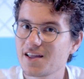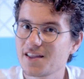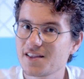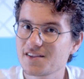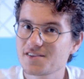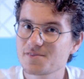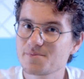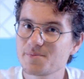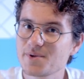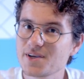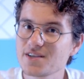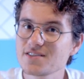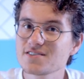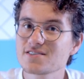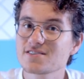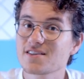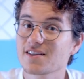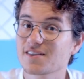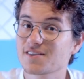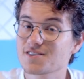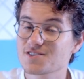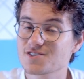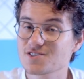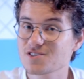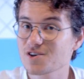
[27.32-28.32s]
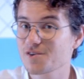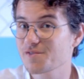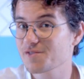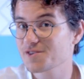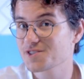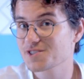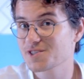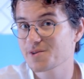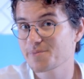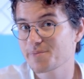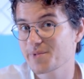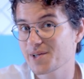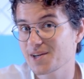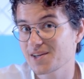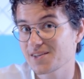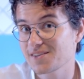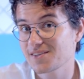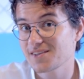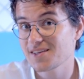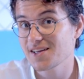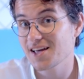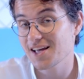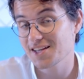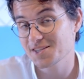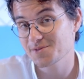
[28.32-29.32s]
this means that the software
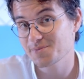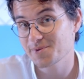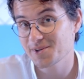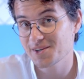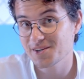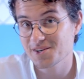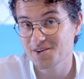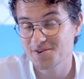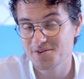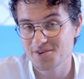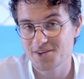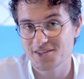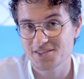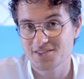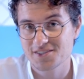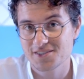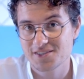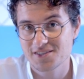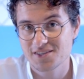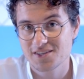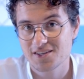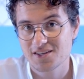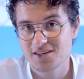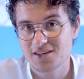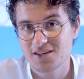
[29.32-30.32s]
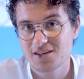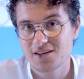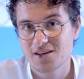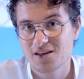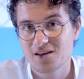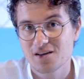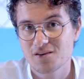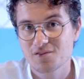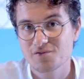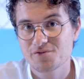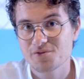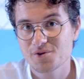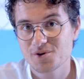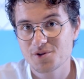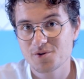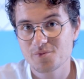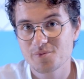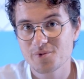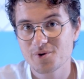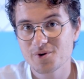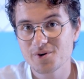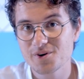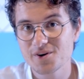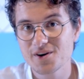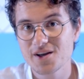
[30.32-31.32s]
stability has been increased.
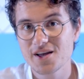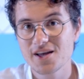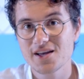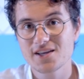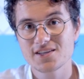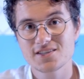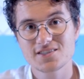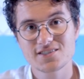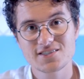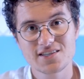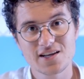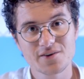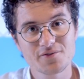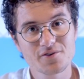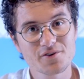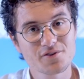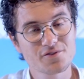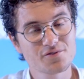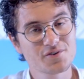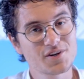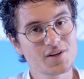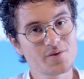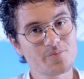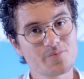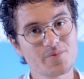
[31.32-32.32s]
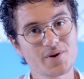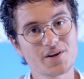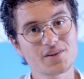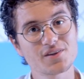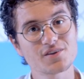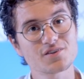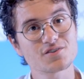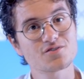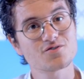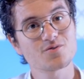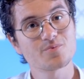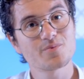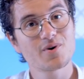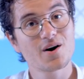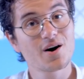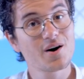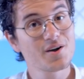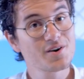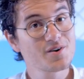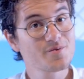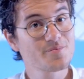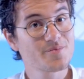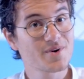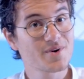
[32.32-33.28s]
Furthermore, several 3D printers from other